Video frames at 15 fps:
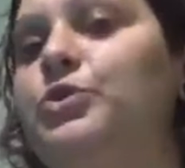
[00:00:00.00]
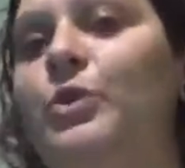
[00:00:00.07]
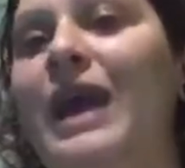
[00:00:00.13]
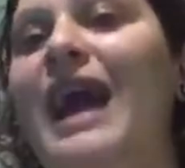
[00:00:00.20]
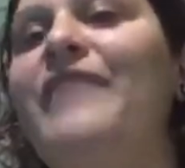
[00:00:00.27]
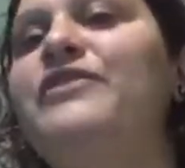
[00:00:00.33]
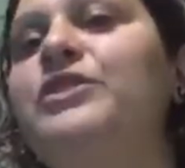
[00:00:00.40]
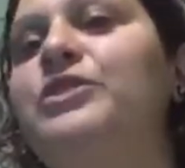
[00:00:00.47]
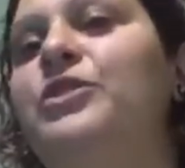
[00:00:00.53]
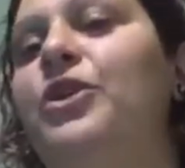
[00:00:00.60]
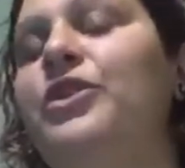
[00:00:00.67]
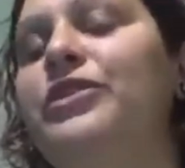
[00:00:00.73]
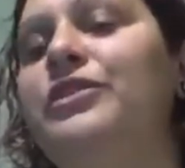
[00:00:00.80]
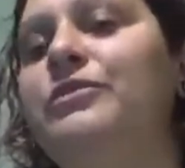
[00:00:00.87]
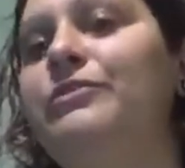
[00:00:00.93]
We haven't
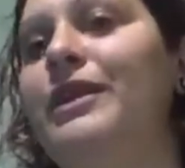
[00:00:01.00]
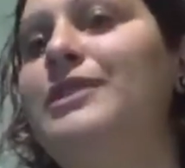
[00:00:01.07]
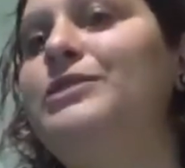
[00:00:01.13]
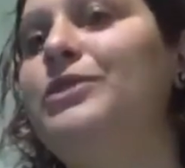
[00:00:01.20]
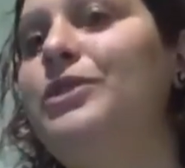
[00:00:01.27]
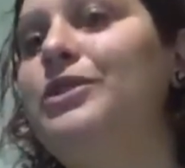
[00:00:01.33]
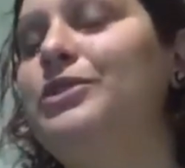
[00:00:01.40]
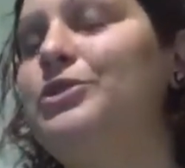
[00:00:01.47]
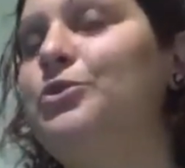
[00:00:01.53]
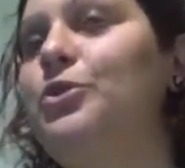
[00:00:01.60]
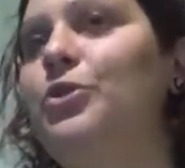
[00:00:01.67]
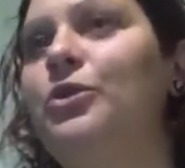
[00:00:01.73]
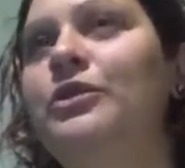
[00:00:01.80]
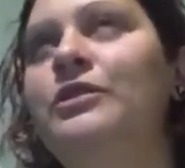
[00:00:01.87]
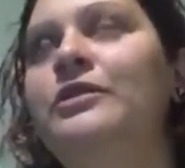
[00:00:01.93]
got the research
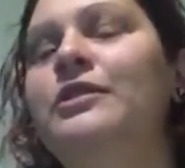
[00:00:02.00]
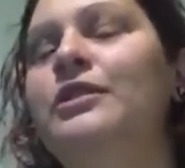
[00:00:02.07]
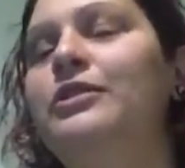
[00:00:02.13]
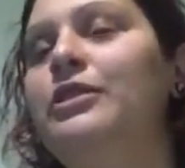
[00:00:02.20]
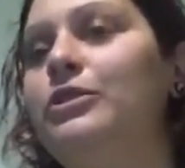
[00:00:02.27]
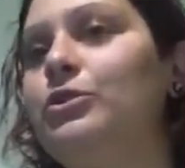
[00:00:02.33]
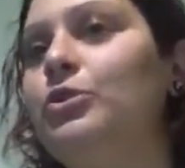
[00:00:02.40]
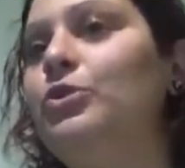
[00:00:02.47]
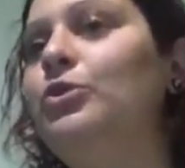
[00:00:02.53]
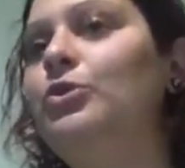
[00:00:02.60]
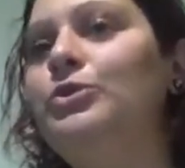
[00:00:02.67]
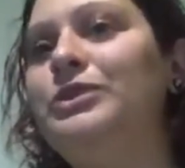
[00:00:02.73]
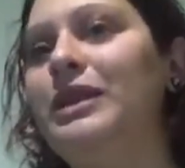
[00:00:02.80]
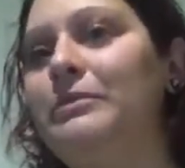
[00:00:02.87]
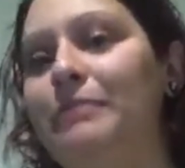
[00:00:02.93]
or the
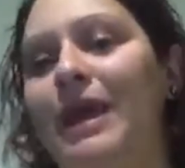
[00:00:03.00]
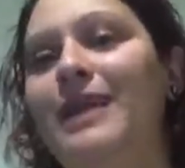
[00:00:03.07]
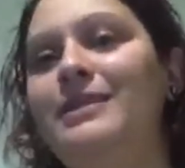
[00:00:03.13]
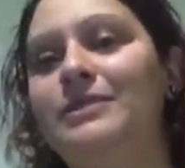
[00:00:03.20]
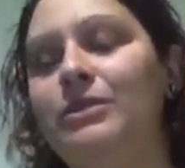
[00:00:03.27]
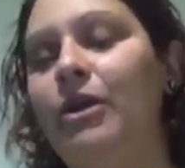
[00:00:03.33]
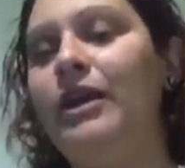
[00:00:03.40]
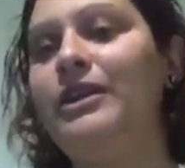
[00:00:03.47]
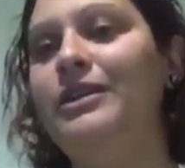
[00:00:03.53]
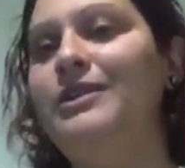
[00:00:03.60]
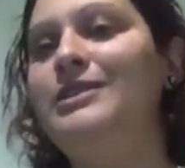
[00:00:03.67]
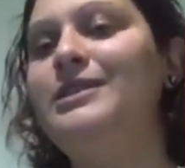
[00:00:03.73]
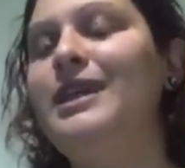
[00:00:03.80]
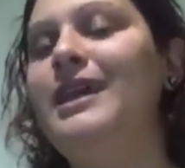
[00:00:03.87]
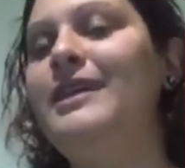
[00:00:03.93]
tools and means, like you
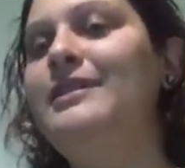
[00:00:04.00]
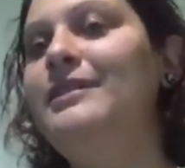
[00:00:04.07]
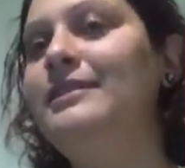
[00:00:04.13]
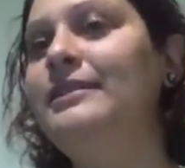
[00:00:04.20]
said,